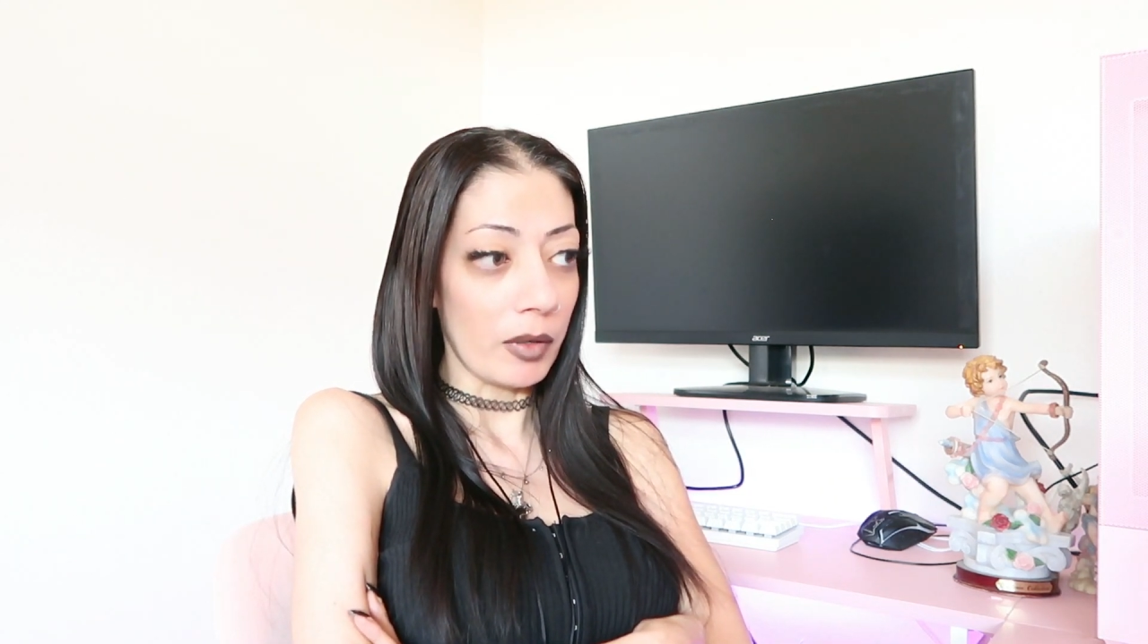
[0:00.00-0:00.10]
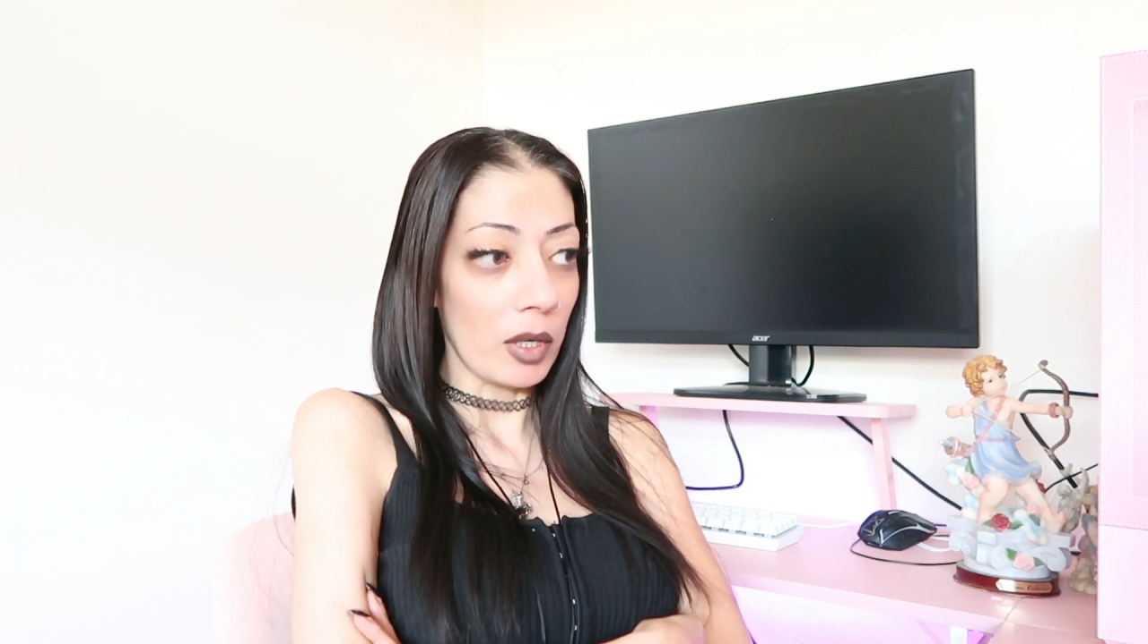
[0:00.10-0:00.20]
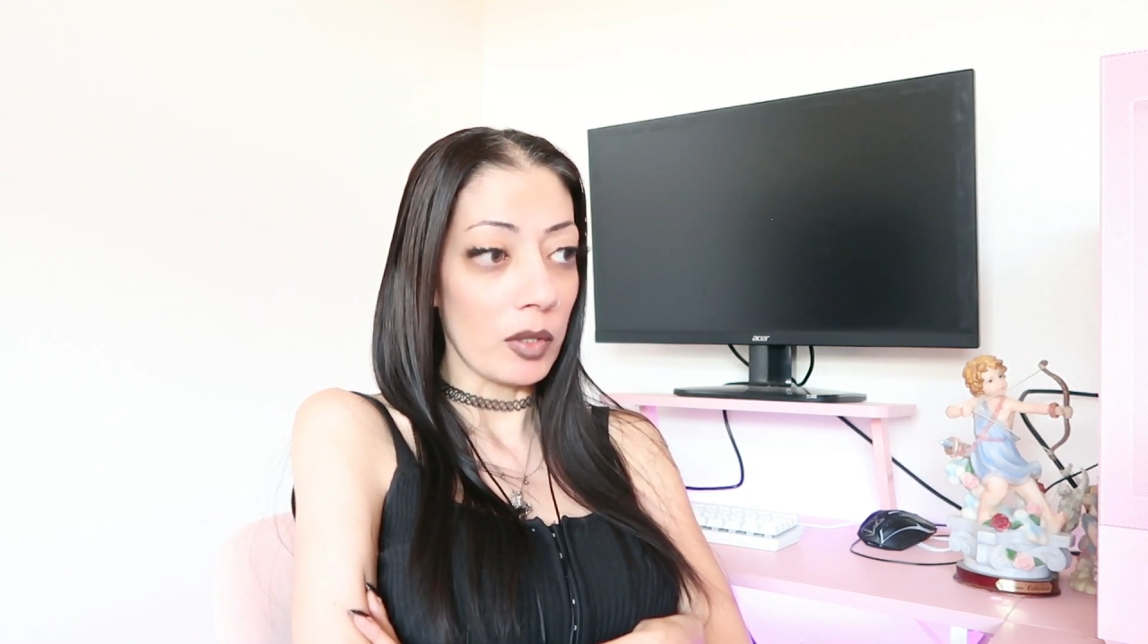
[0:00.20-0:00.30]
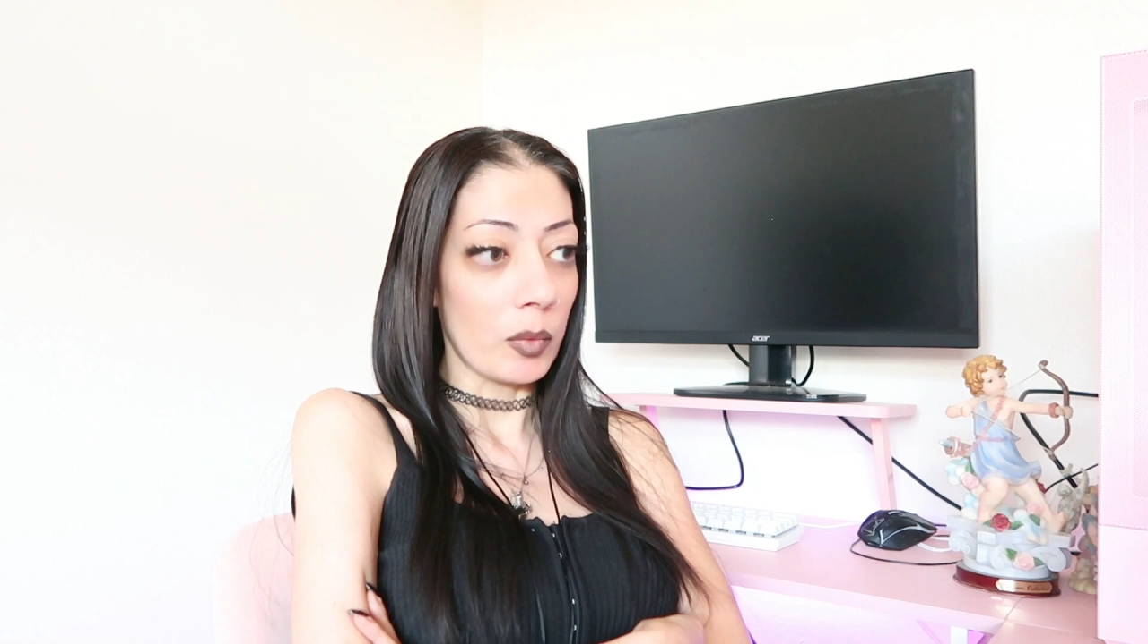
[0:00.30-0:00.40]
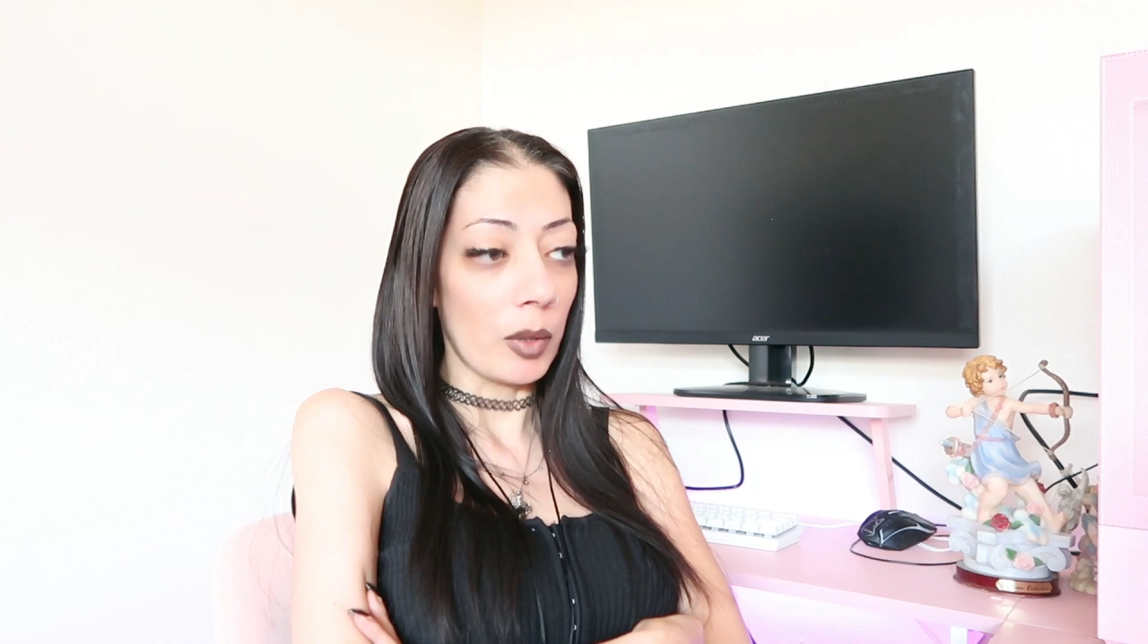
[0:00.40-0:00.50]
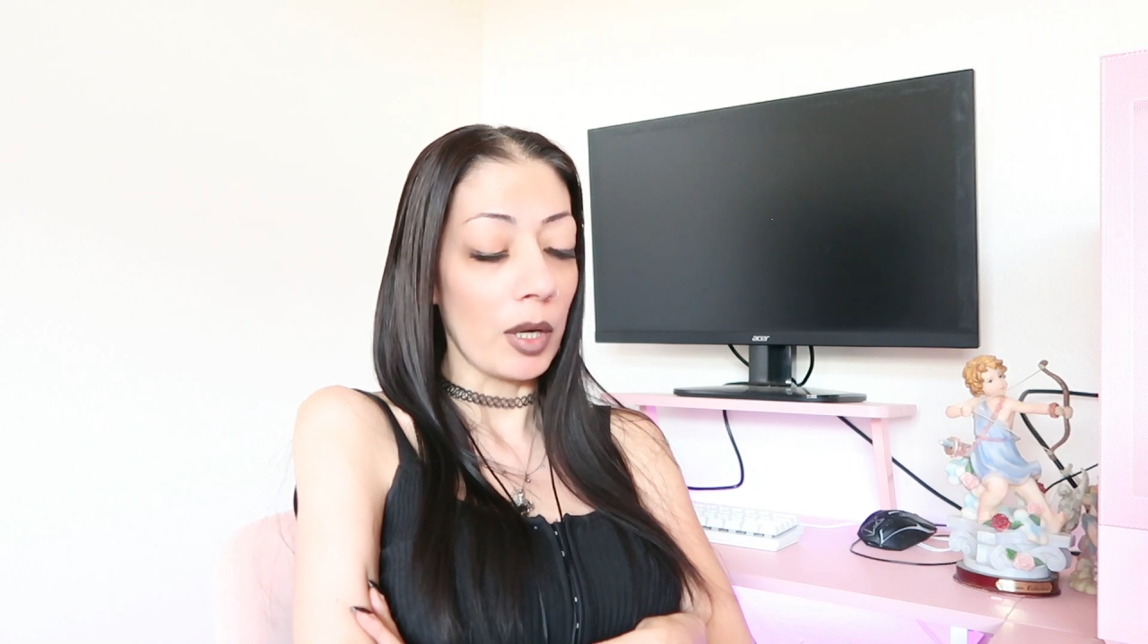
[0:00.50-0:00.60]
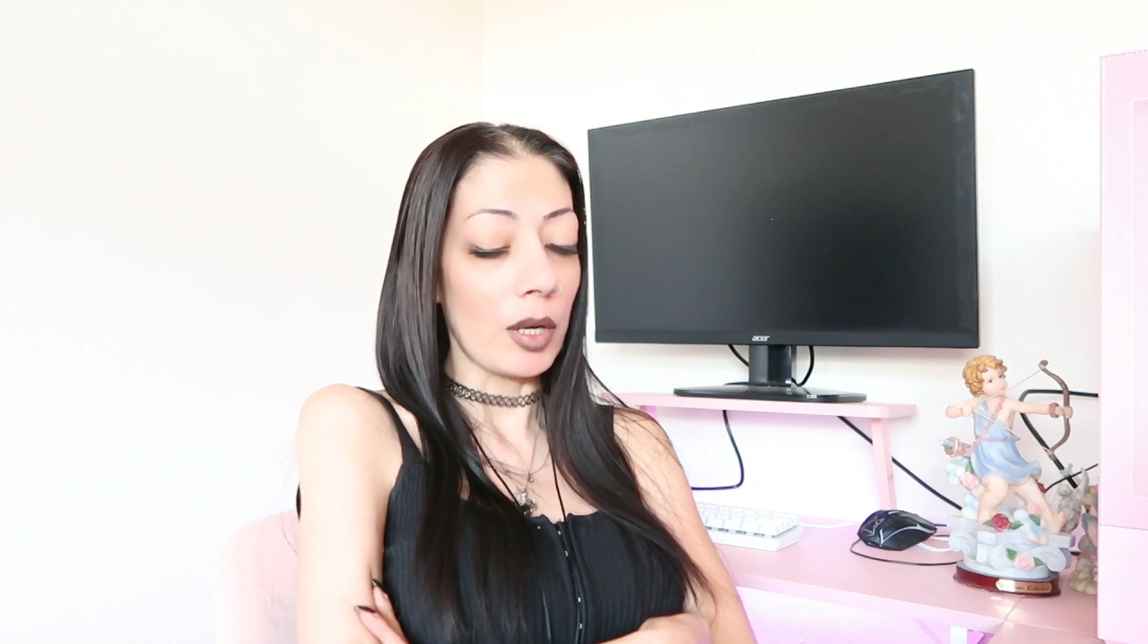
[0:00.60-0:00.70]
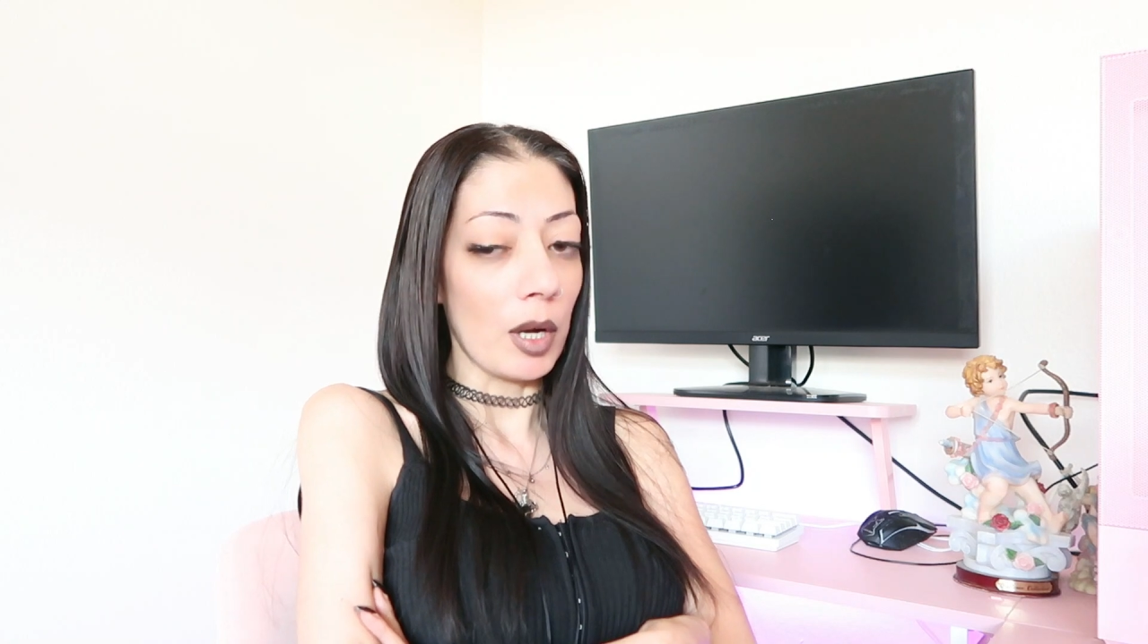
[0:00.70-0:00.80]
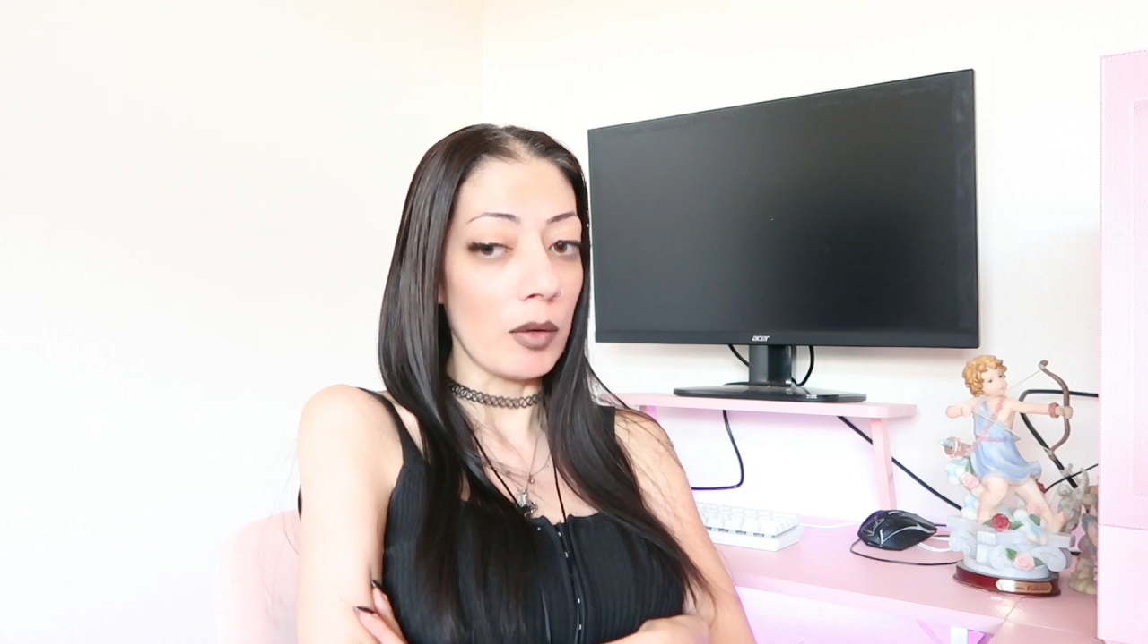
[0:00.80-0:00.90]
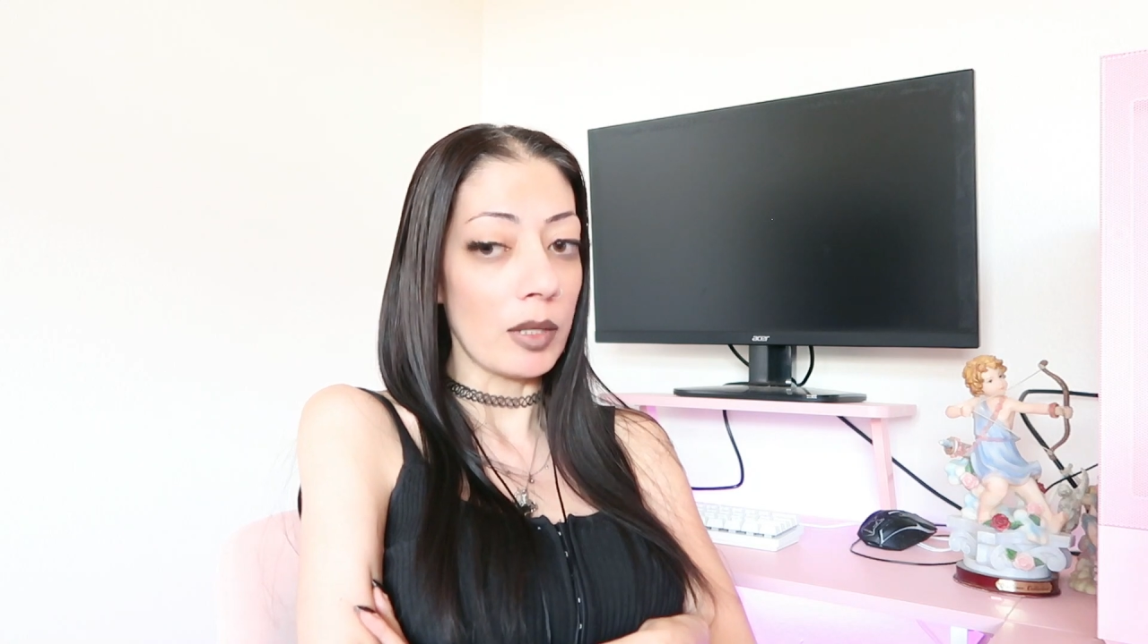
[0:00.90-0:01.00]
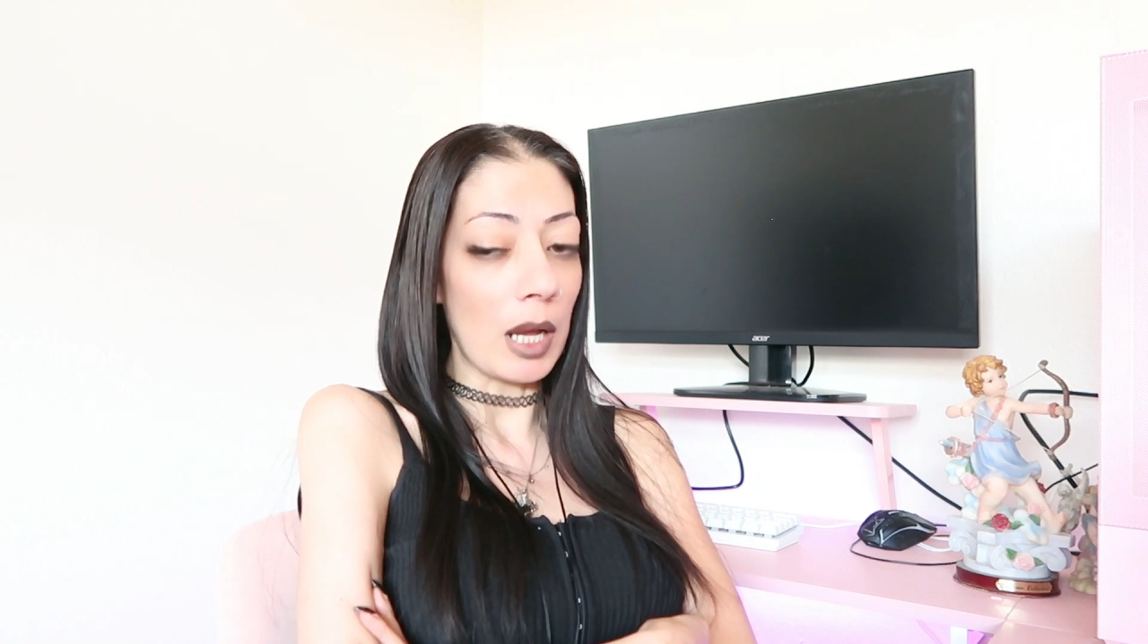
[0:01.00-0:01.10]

far as work goes,